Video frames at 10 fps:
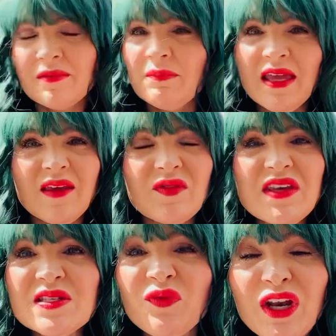making
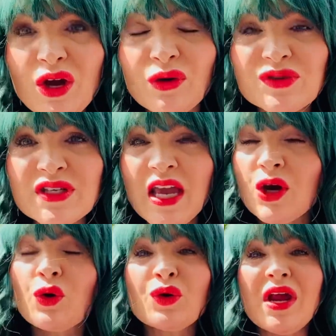these videos,
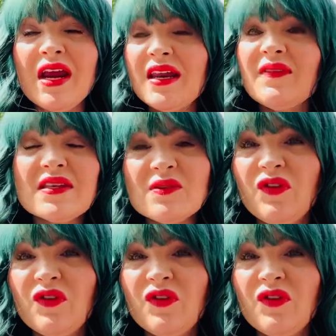creating this